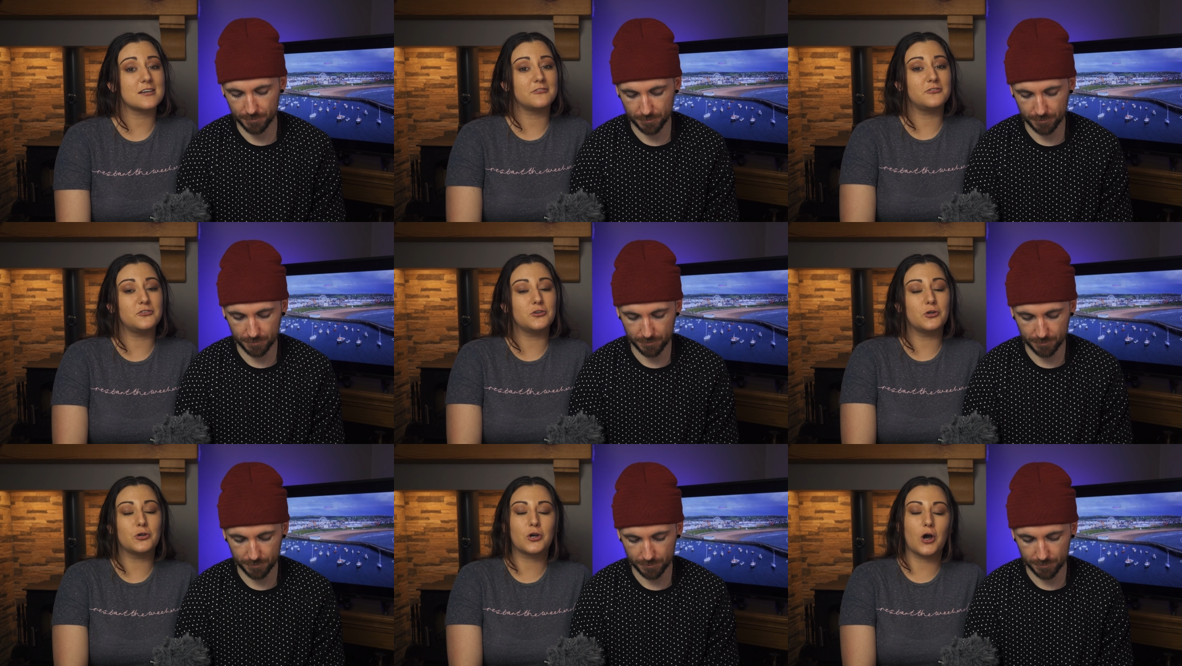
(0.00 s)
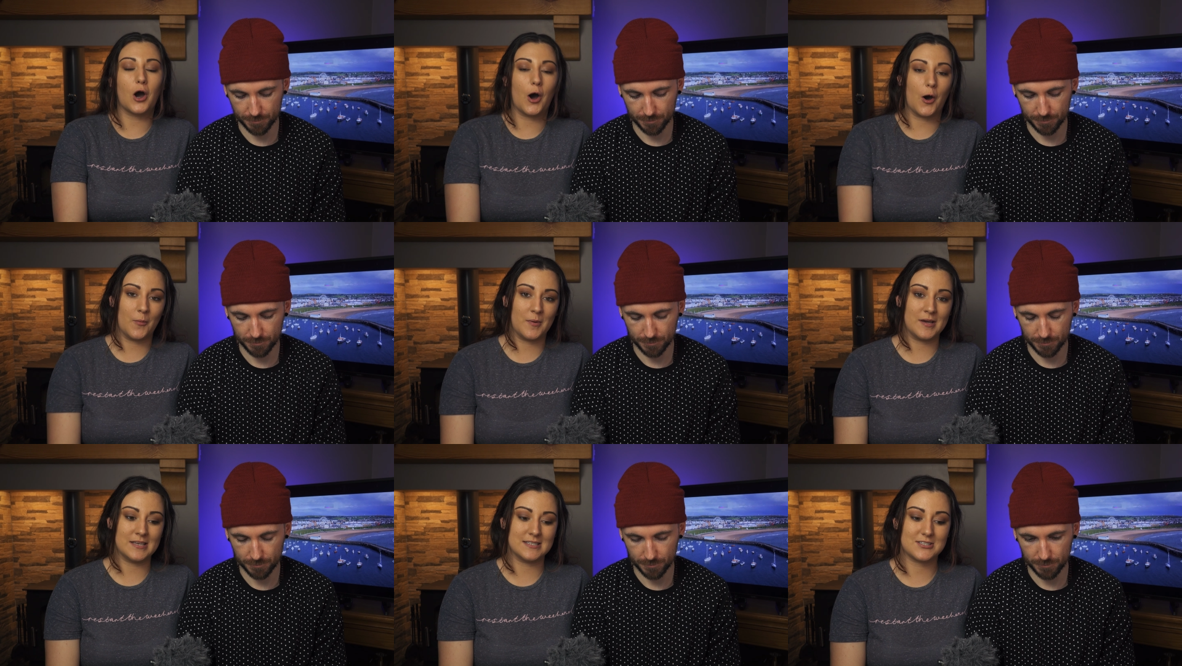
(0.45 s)
Speaker 1: a few
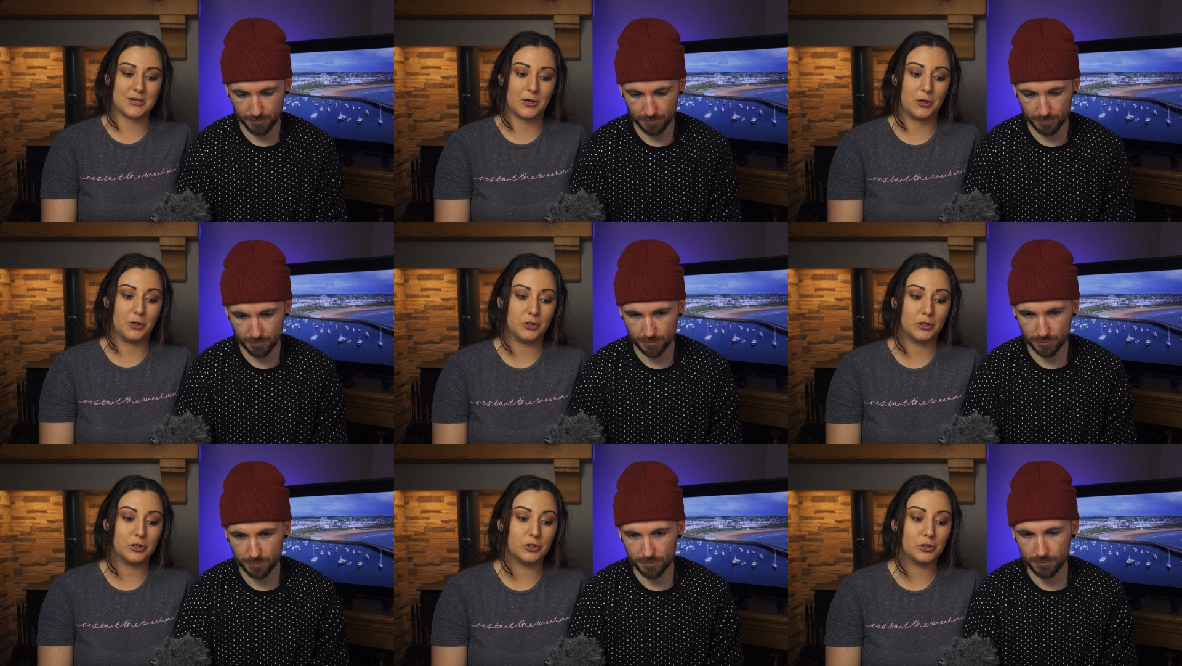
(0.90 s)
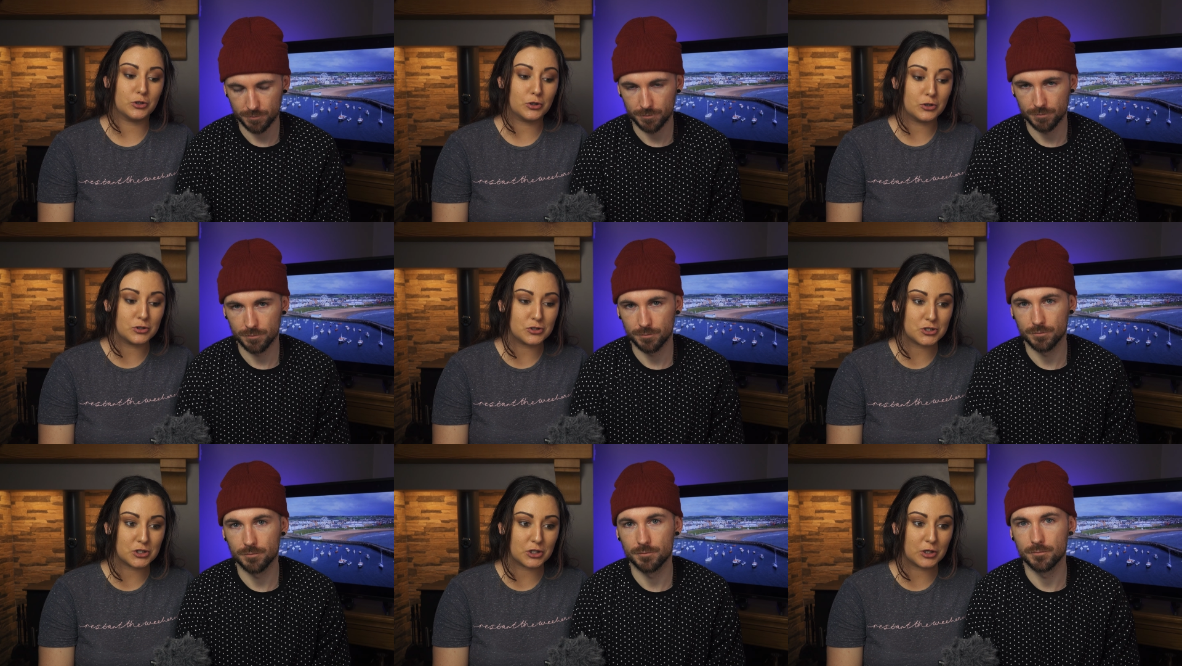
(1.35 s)
comments on
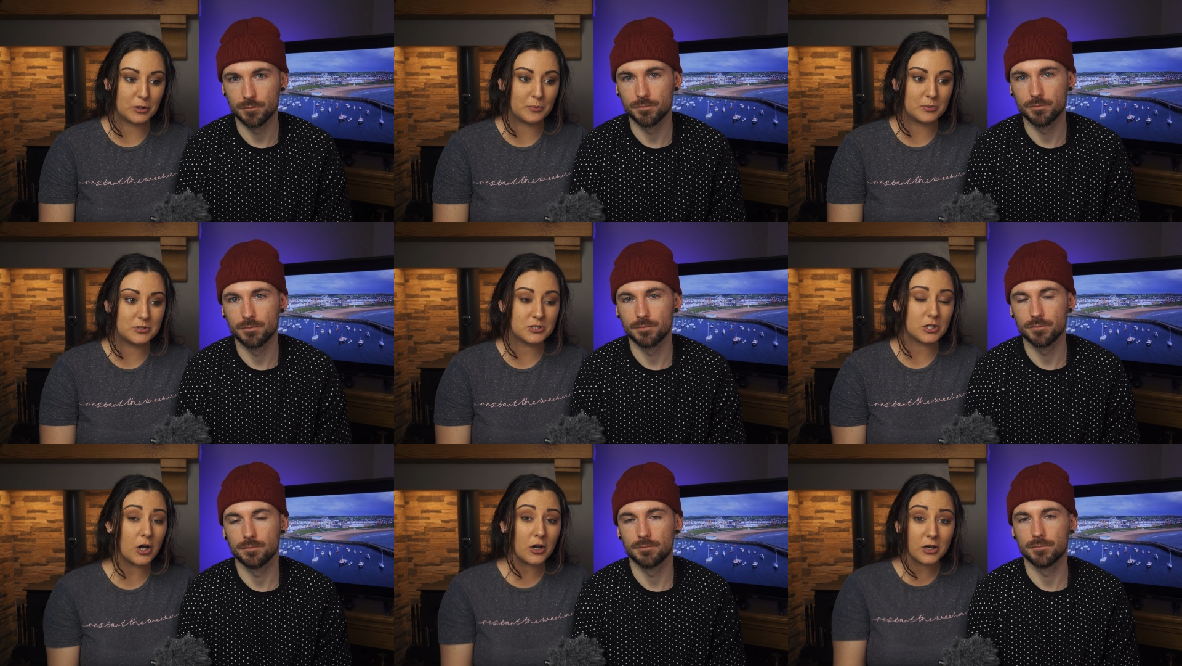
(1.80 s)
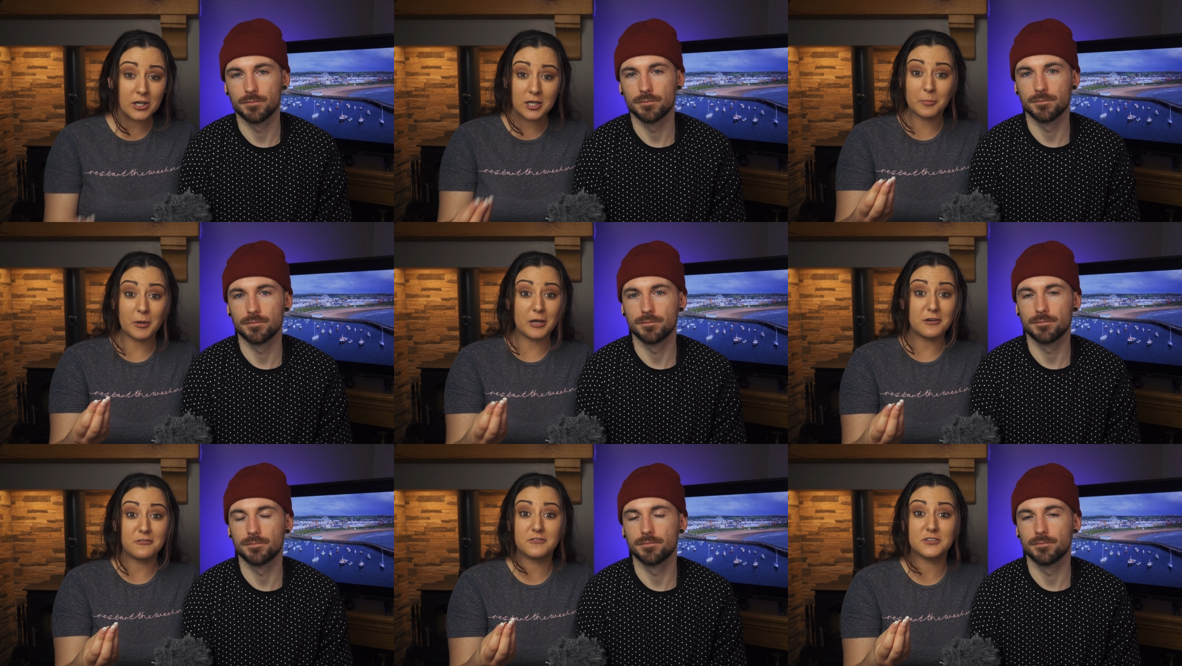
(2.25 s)
YouTube talking
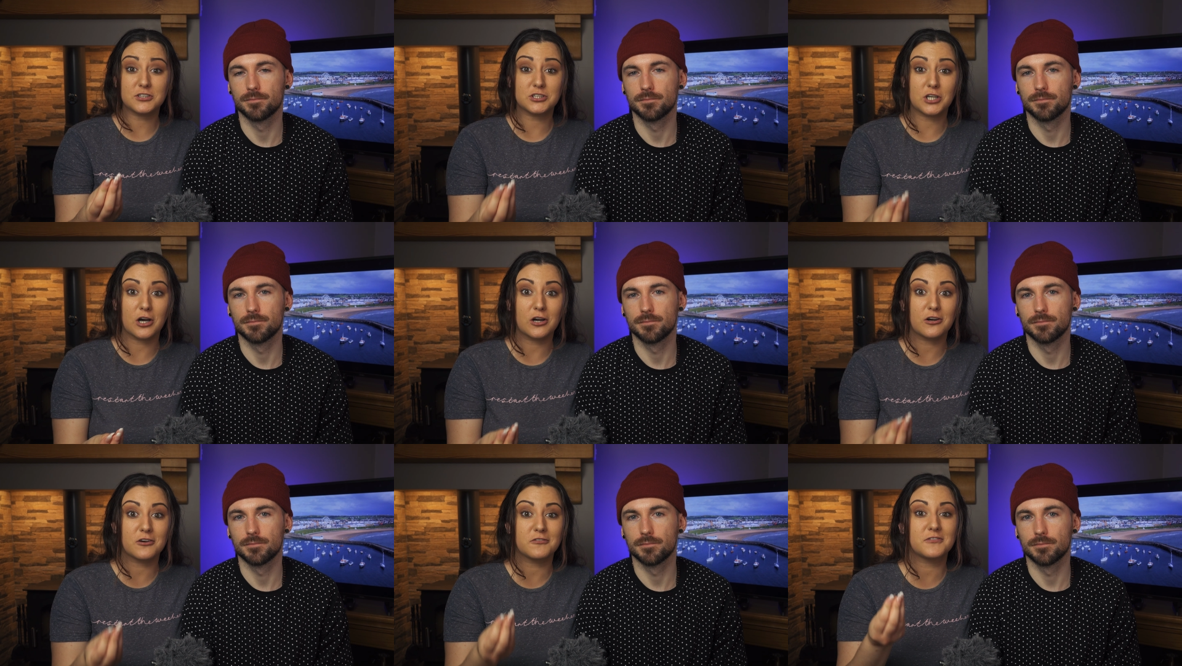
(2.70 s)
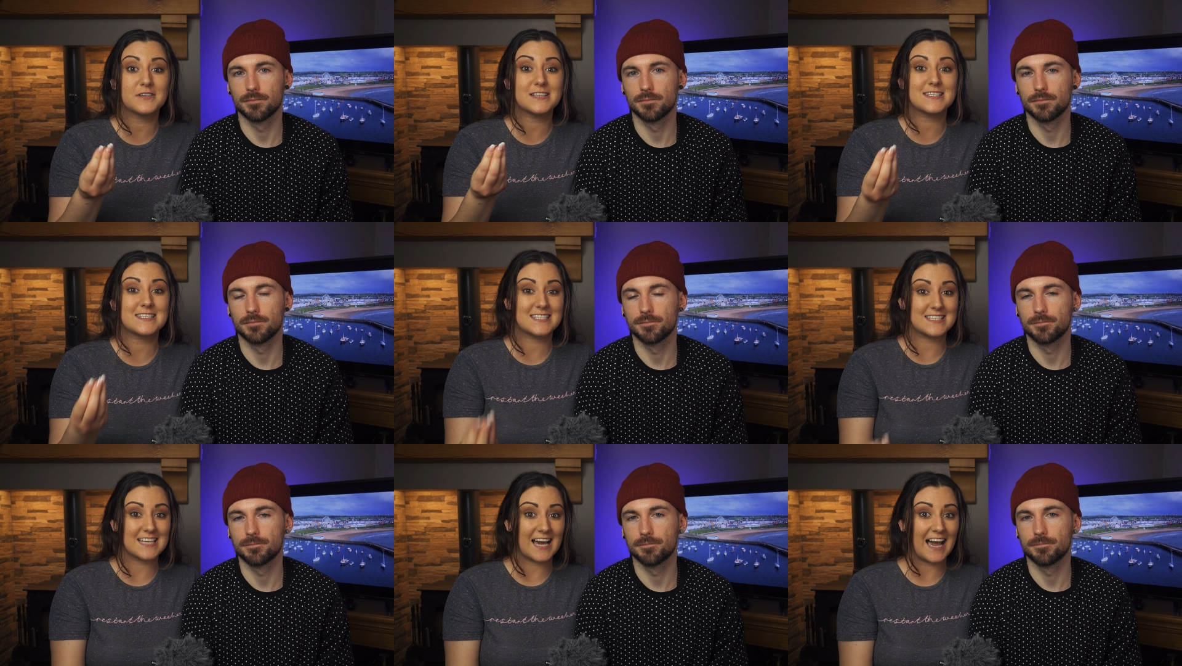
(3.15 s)
about photography
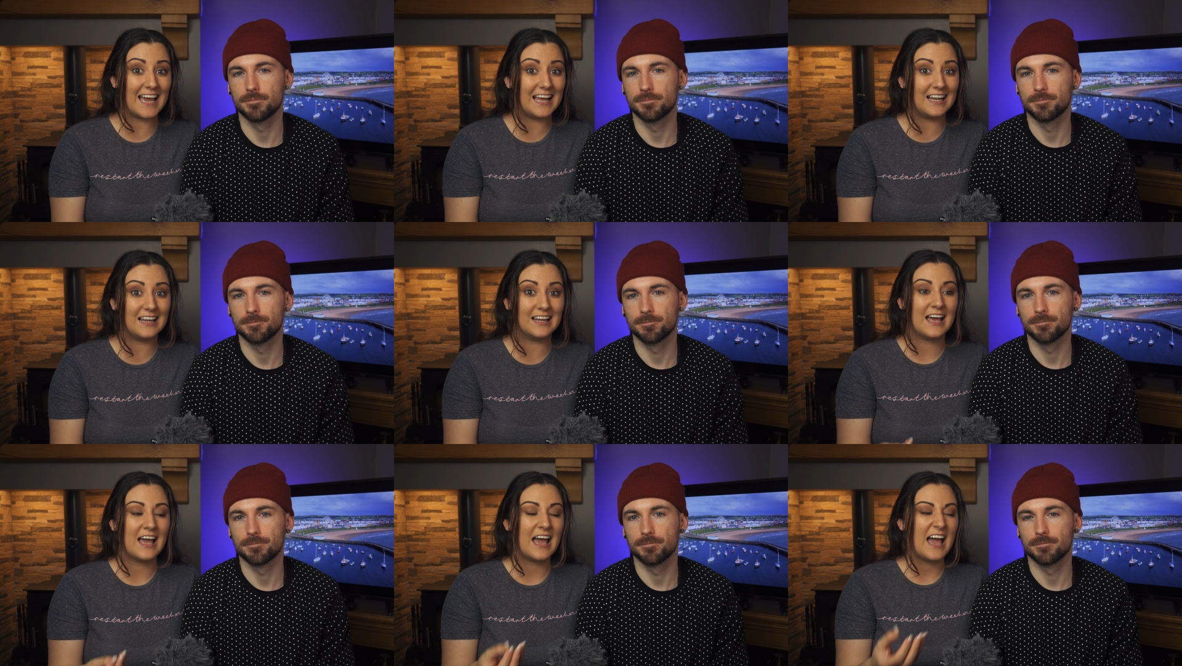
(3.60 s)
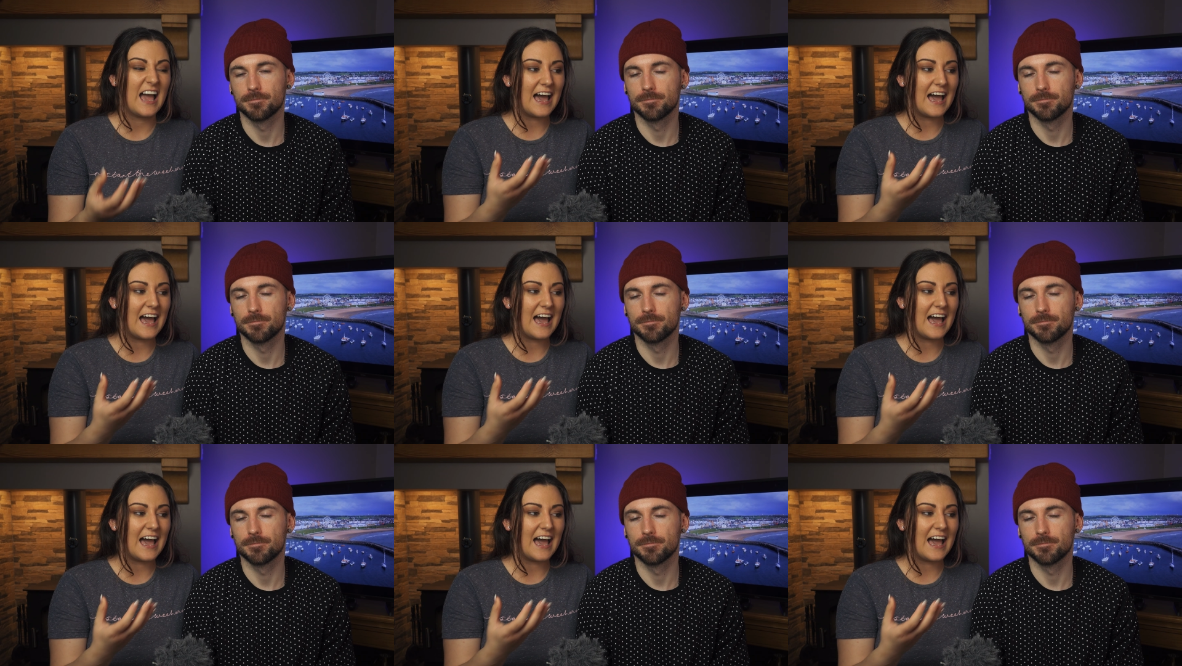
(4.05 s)
style,